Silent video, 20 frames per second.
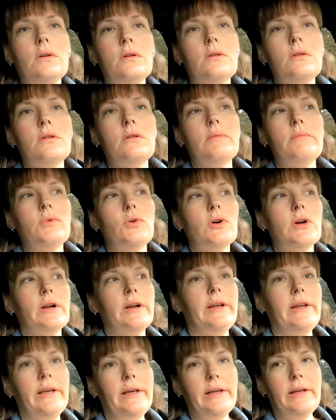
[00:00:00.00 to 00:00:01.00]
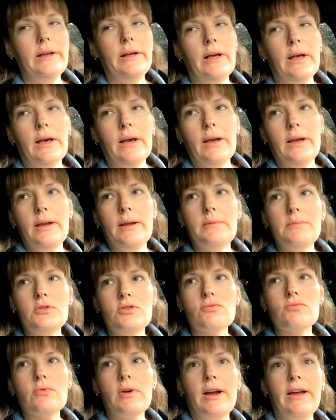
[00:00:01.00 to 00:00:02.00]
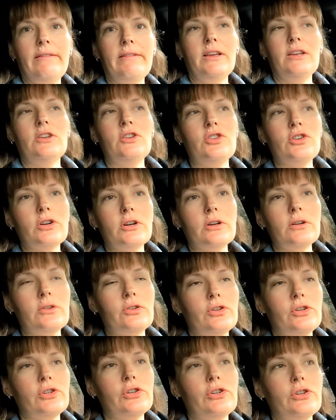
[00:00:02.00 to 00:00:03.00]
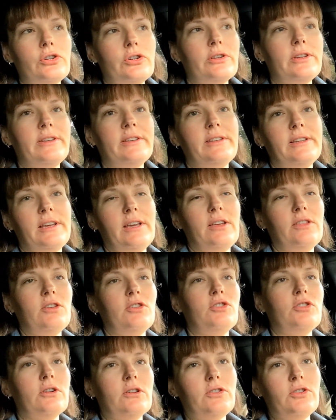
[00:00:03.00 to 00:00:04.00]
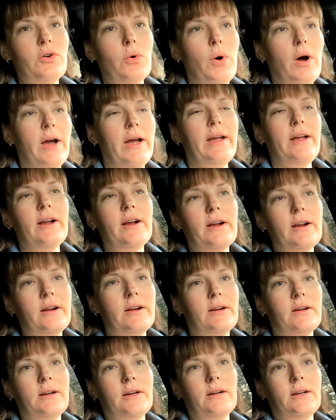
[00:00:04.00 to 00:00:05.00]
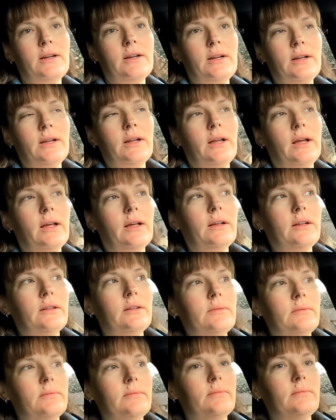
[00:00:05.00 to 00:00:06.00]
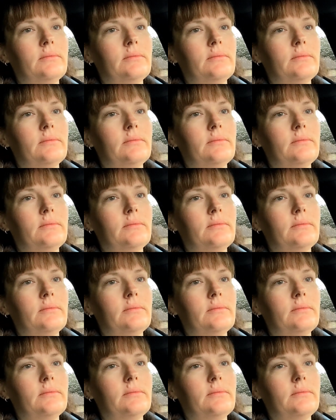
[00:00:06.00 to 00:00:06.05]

Good morning. I am driving to church to sing in the church choir. Um,